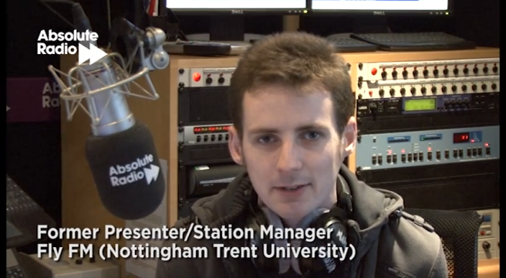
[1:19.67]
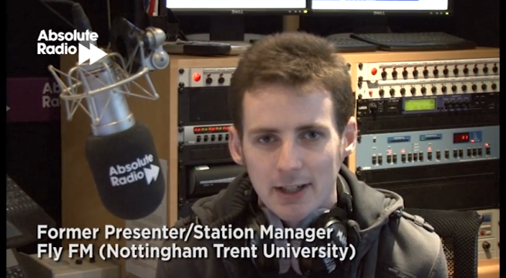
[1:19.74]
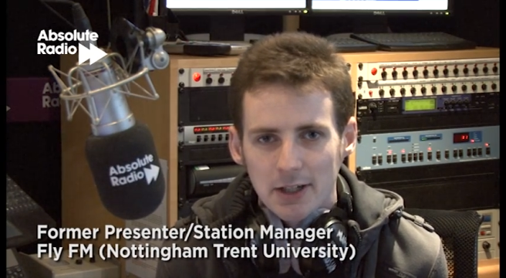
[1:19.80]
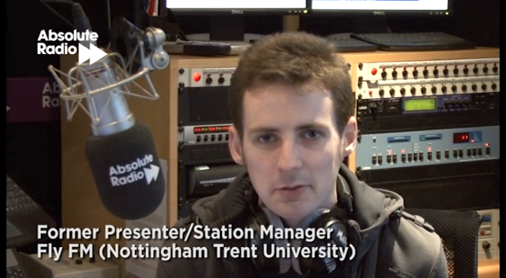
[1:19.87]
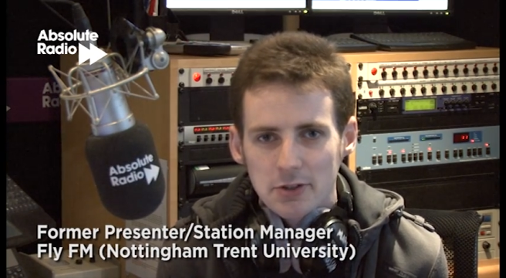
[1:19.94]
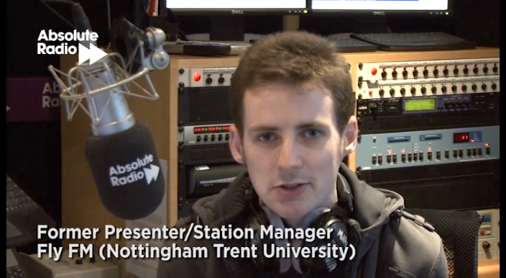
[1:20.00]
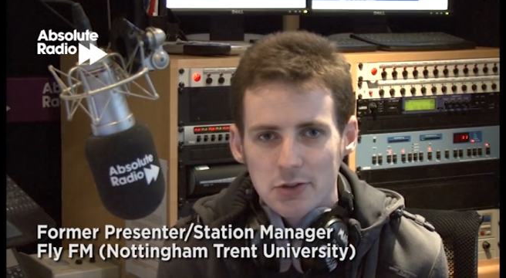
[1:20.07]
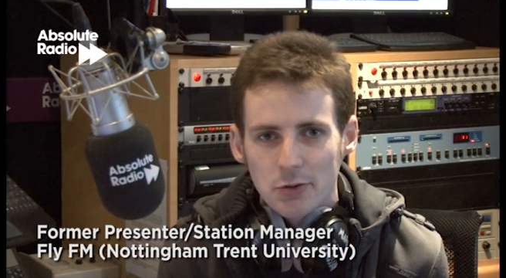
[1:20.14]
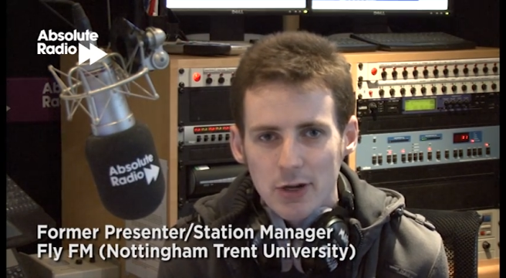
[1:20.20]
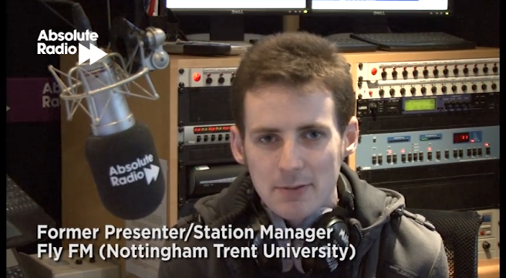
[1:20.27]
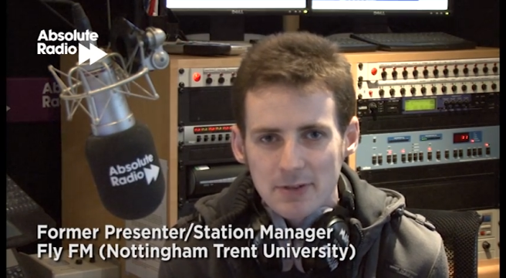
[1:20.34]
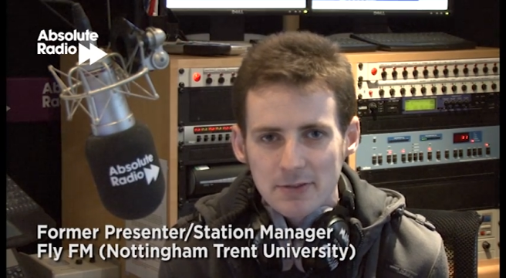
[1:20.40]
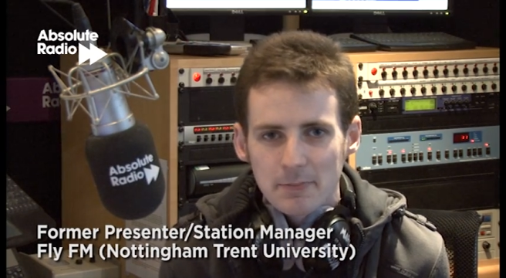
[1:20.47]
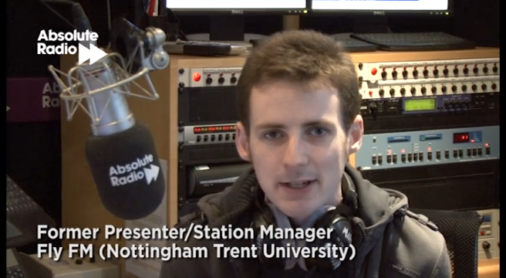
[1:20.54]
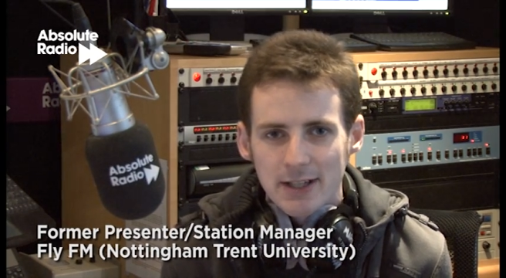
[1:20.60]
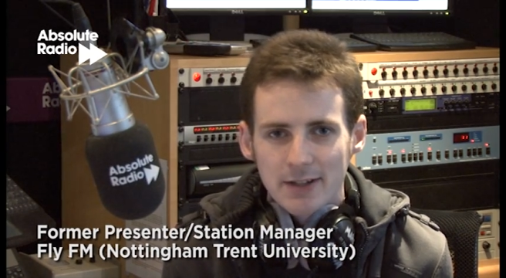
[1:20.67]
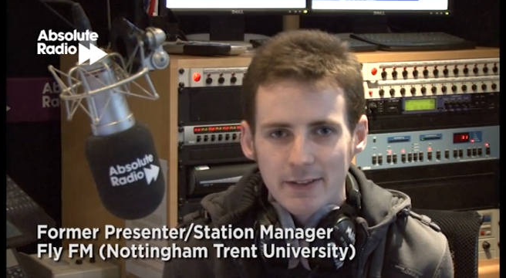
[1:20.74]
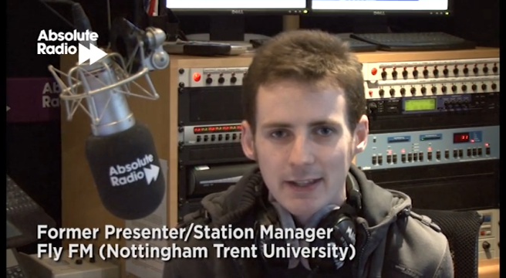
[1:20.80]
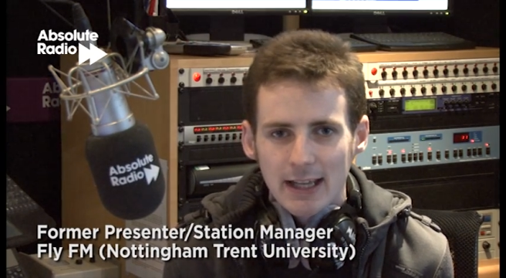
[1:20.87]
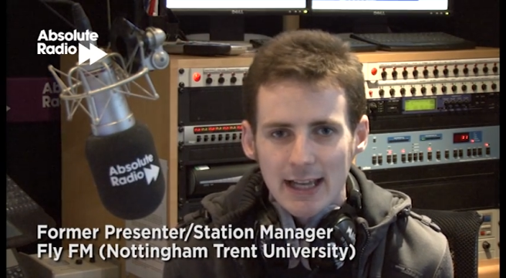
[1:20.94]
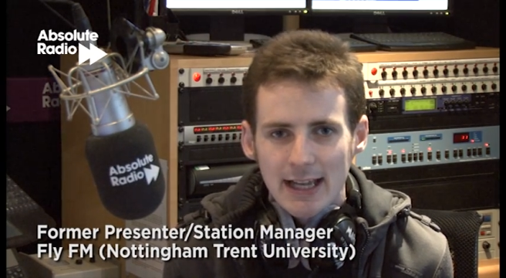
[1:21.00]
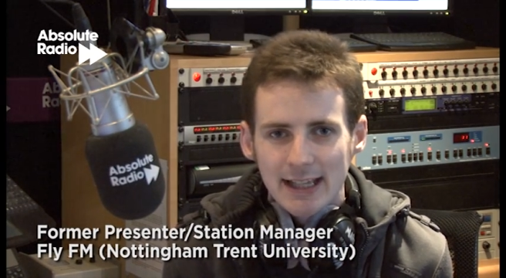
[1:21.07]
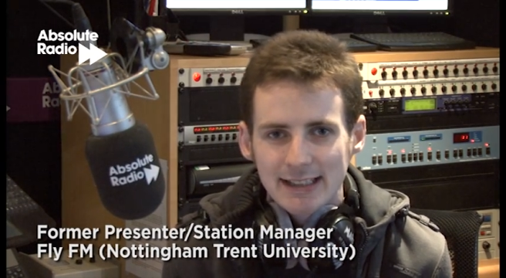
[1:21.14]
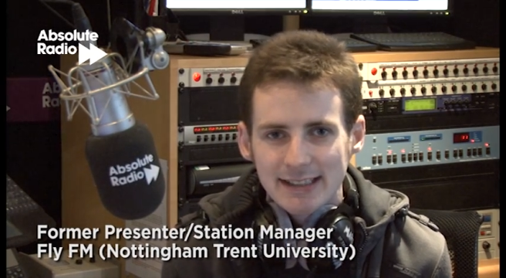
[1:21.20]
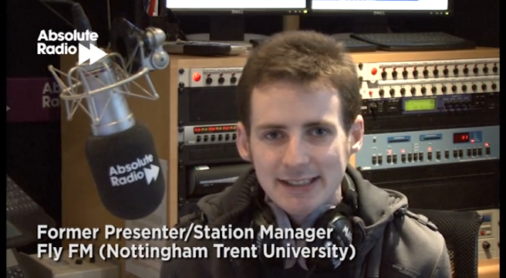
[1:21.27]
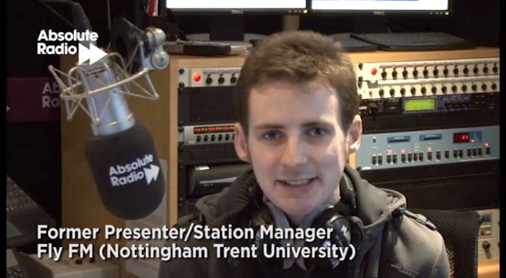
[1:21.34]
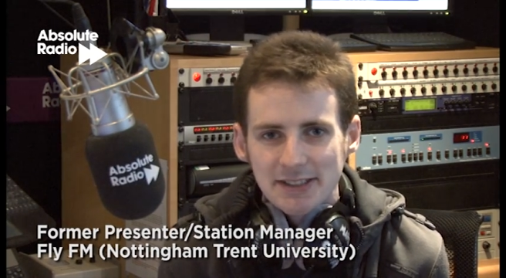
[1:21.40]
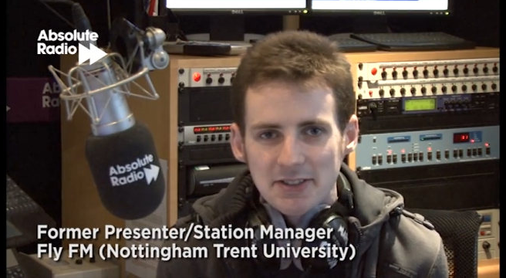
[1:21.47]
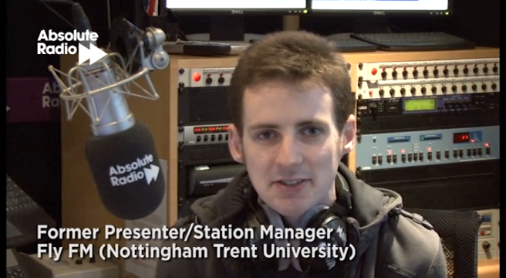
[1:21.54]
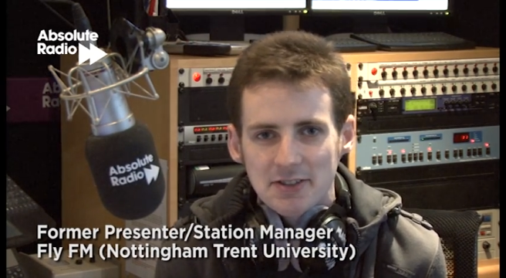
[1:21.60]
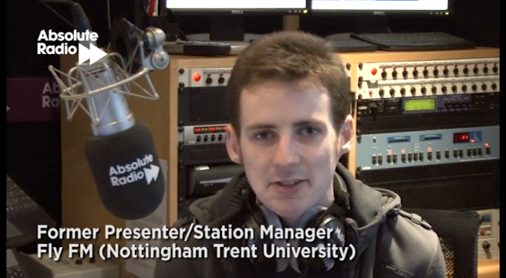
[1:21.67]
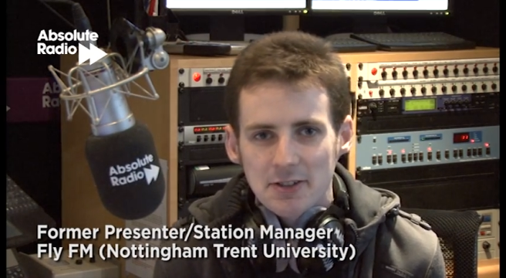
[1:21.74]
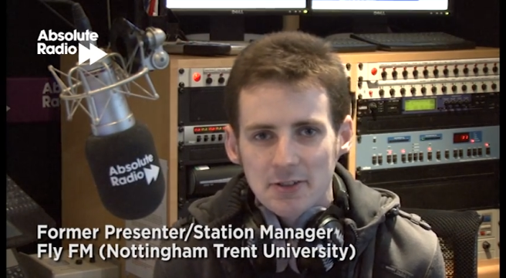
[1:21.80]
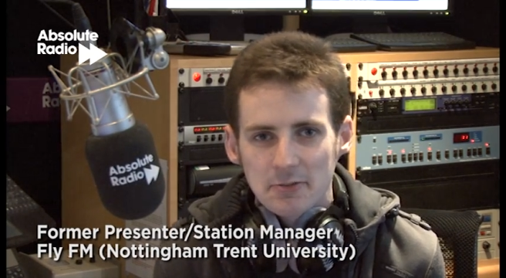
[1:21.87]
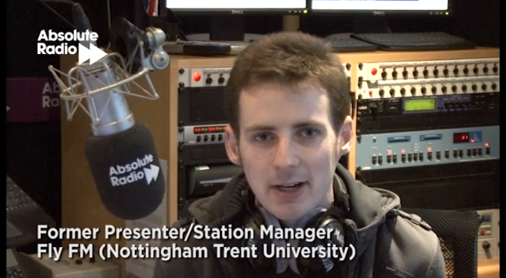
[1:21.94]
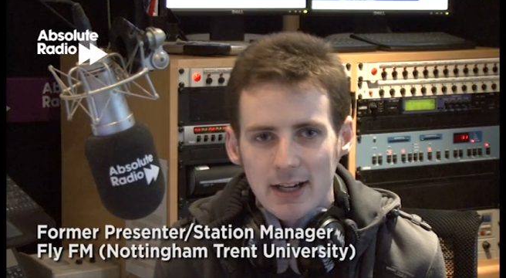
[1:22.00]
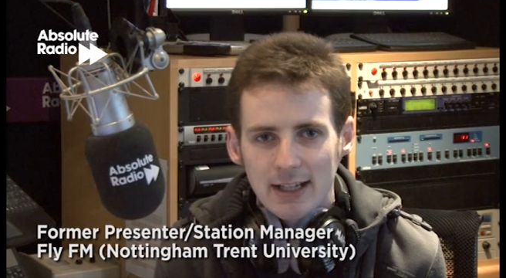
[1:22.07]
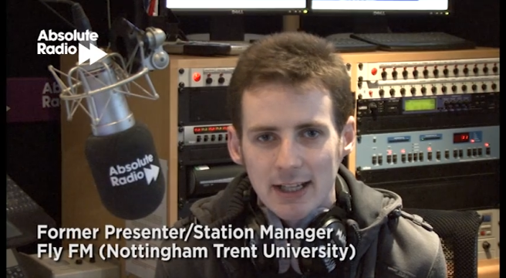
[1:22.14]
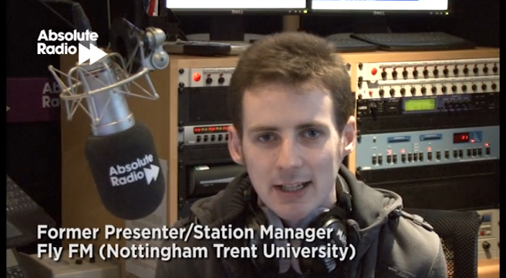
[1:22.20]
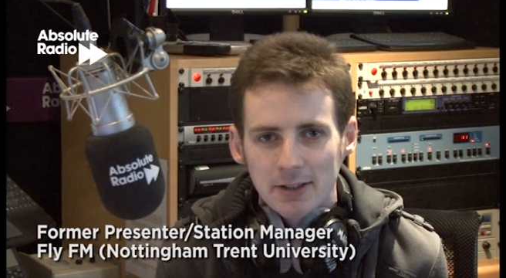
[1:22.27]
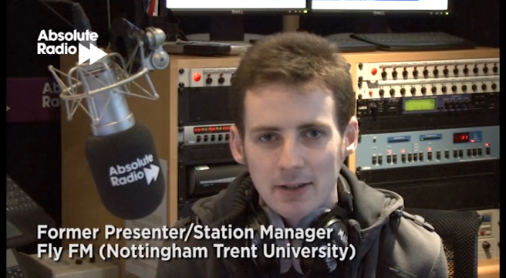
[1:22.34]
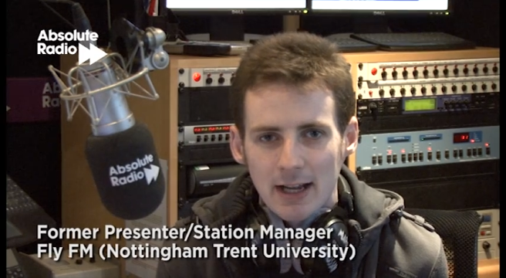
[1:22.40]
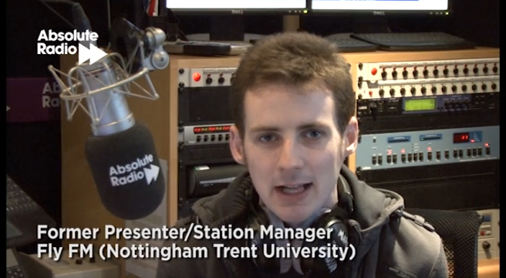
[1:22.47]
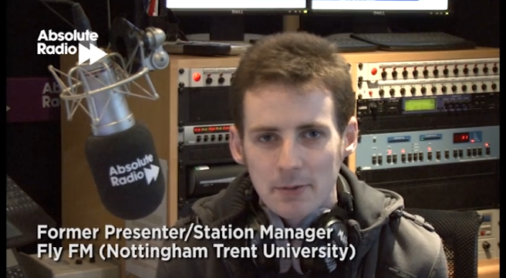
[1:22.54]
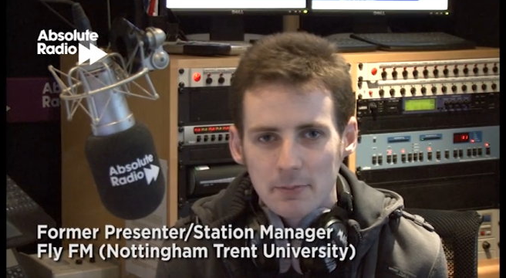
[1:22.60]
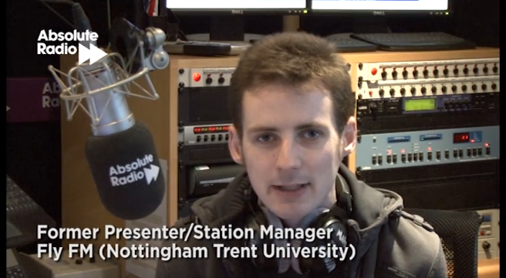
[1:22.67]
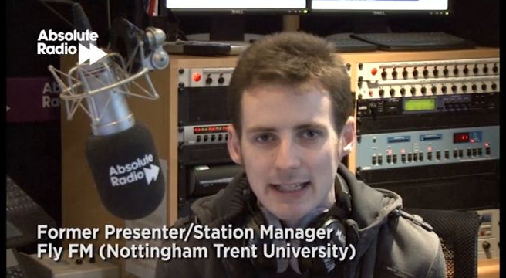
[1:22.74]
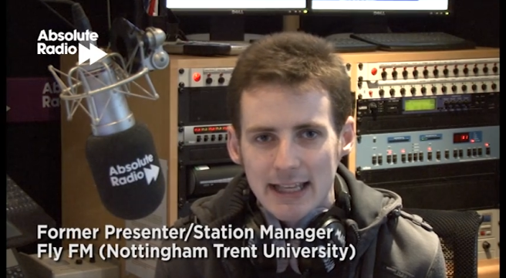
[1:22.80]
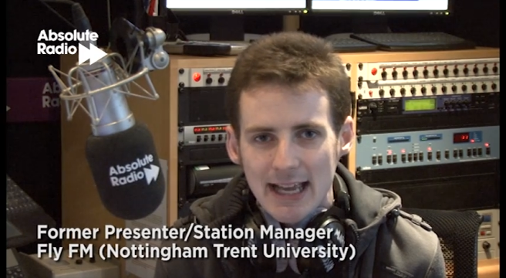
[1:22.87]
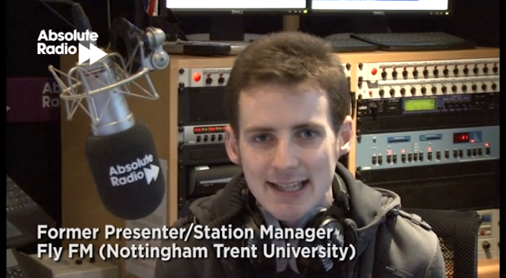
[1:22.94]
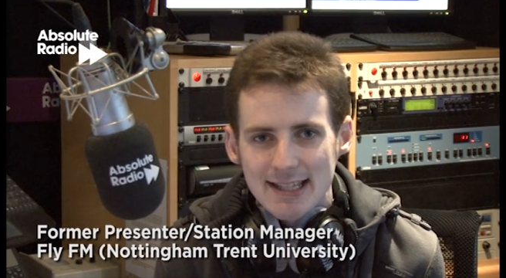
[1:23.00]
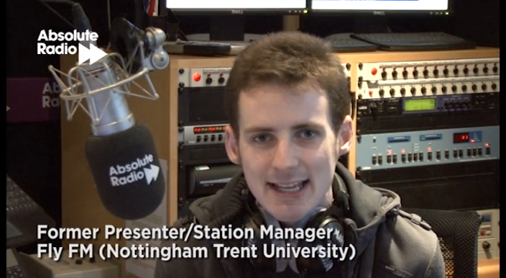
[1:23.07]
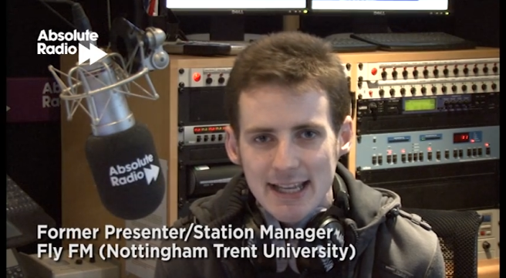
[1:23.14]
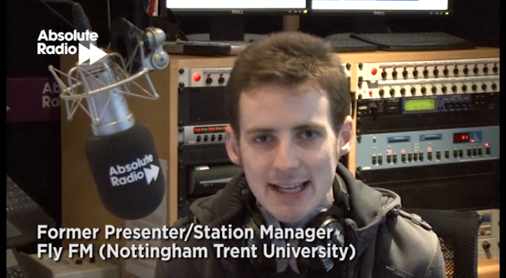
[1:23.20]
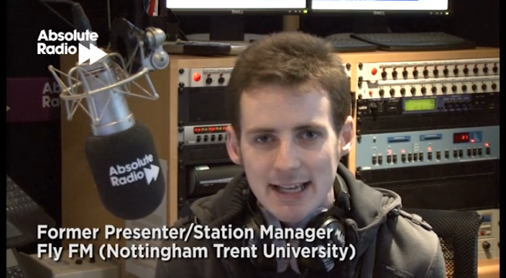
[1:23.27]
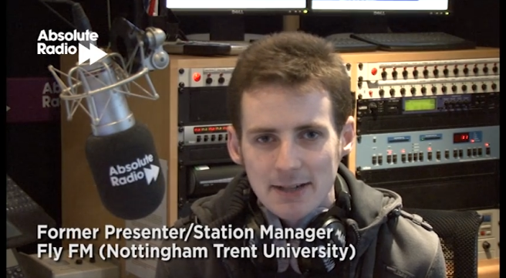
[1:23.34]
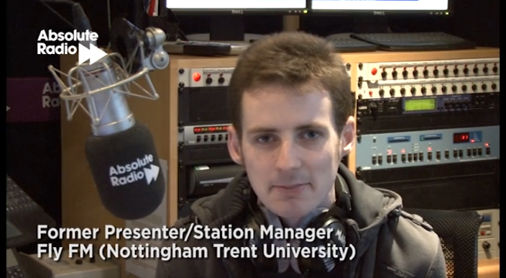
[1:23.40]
I always dreamed of being on the air and student radio helped me get here.